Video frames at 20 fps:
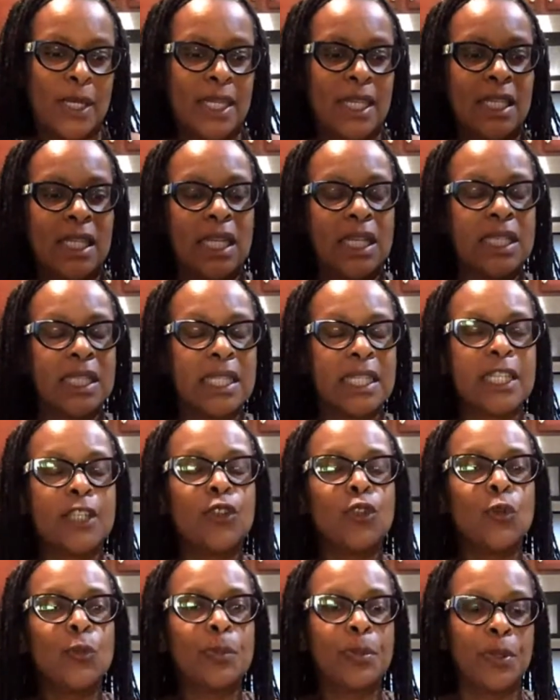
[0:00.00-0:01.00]
on it. And
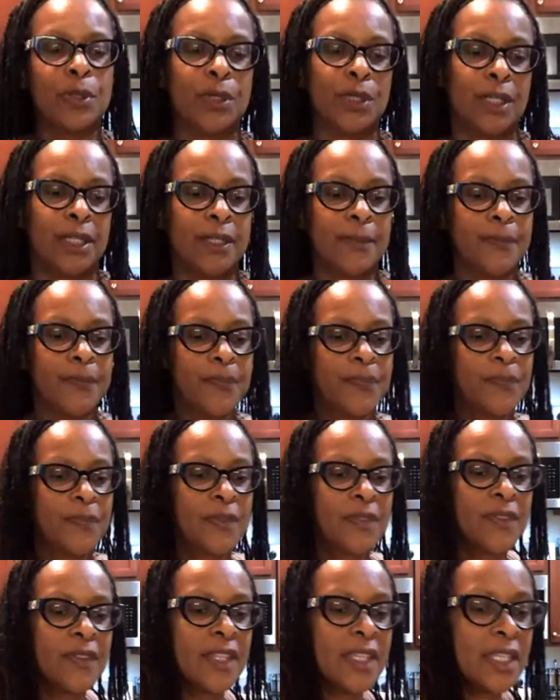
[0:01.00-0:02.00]
then you put
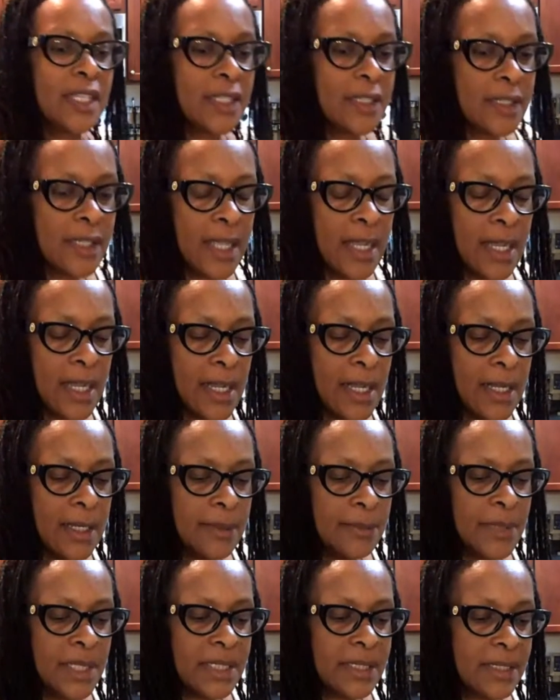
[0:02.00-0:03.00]
the
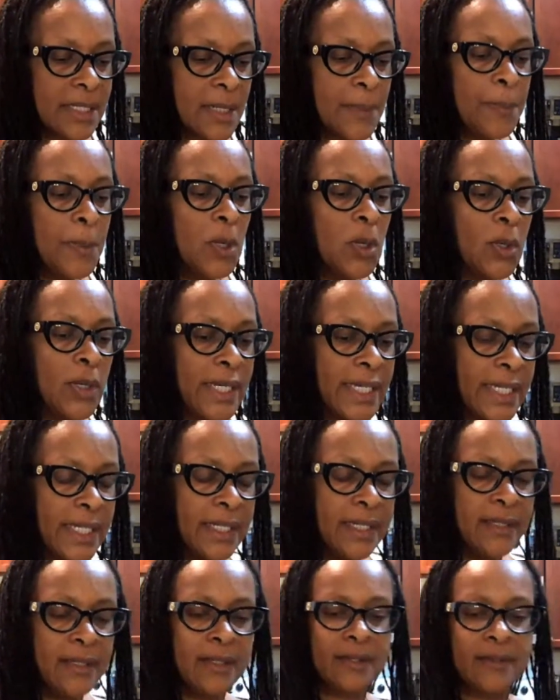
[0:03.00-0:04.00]
um, dip on
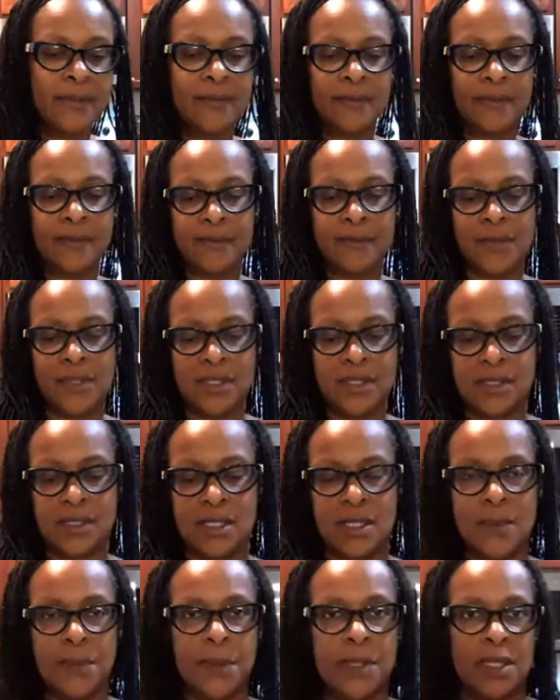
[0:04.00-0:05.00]
it the
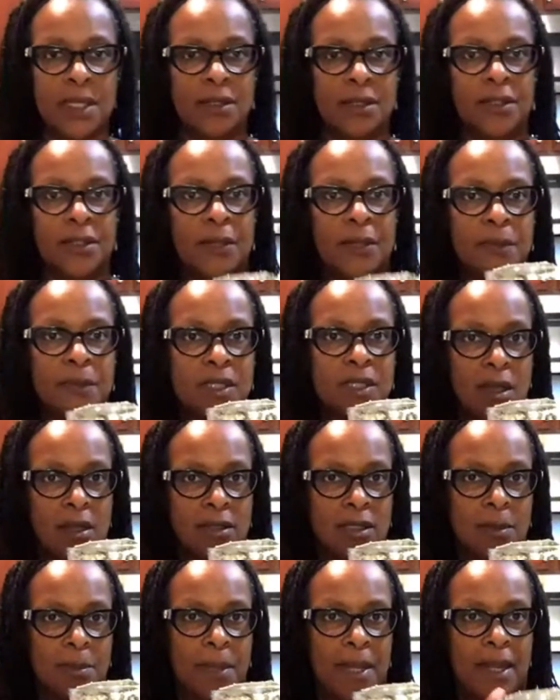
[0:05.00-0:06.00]
dip here that we
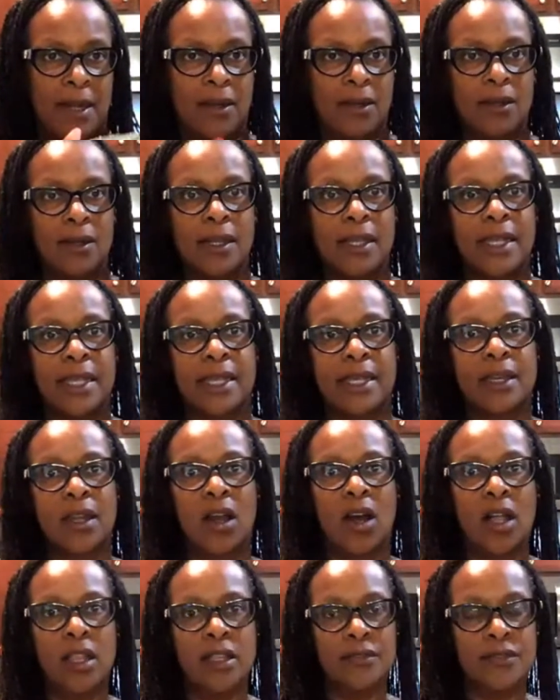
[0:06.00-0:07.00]
talked about. And
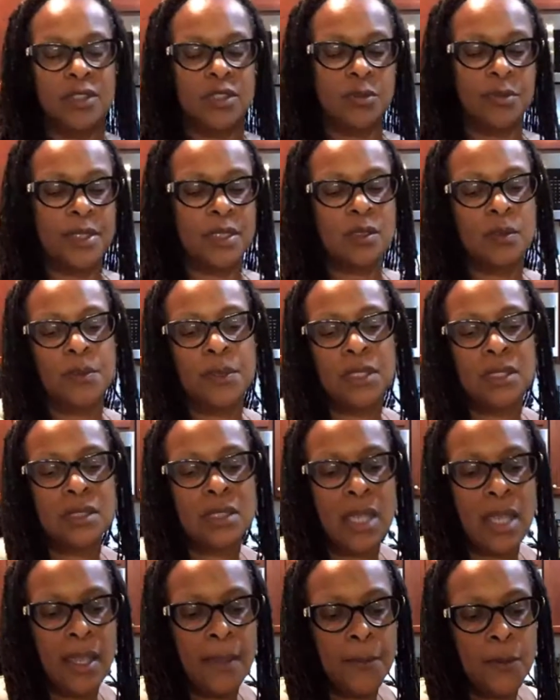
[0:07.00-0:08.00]
all of these
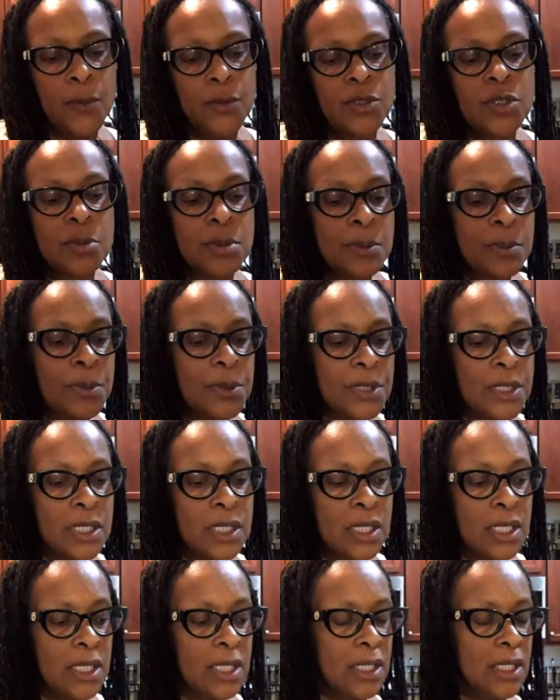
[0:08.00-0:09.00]
recipes I'm going to be
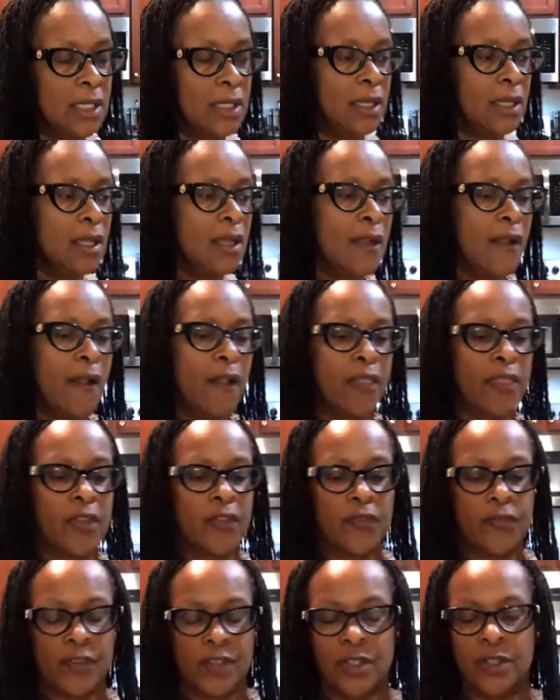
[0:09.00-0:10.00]
putting in
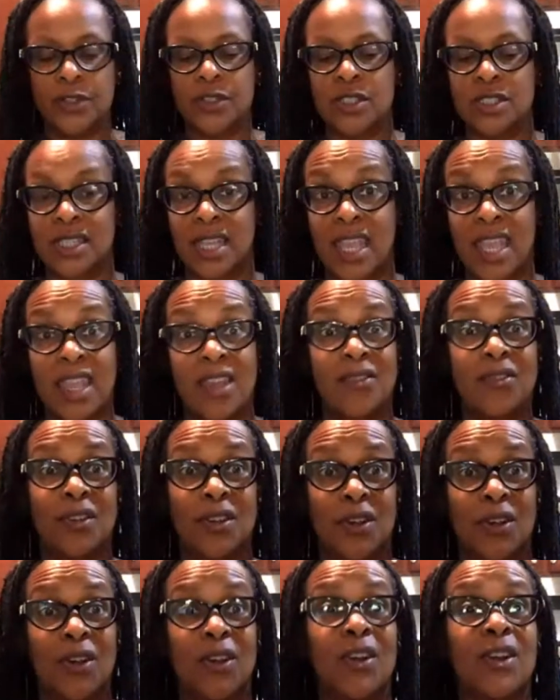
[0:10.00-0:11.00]
the first
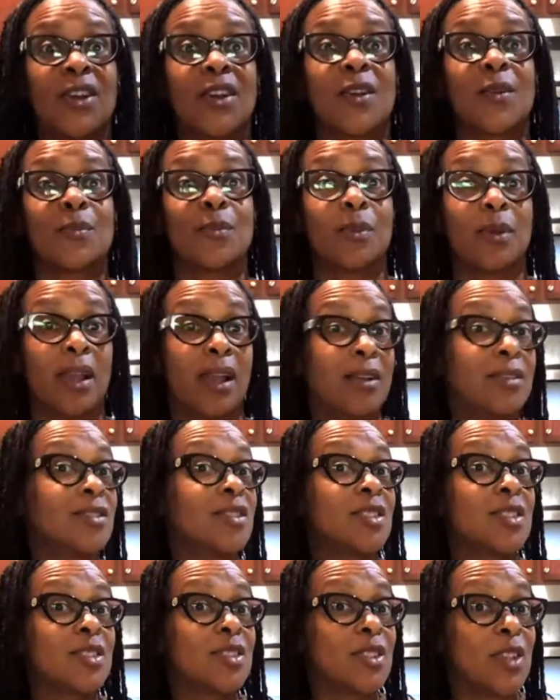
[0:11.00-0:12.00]
ever
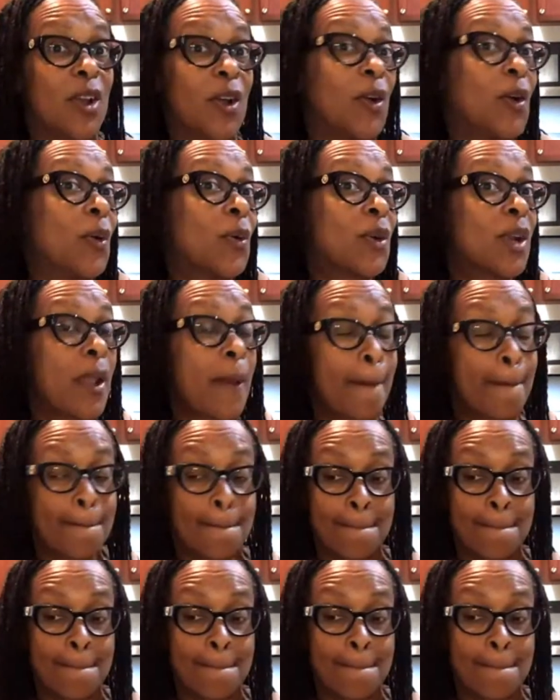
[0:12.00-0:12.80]
brownstone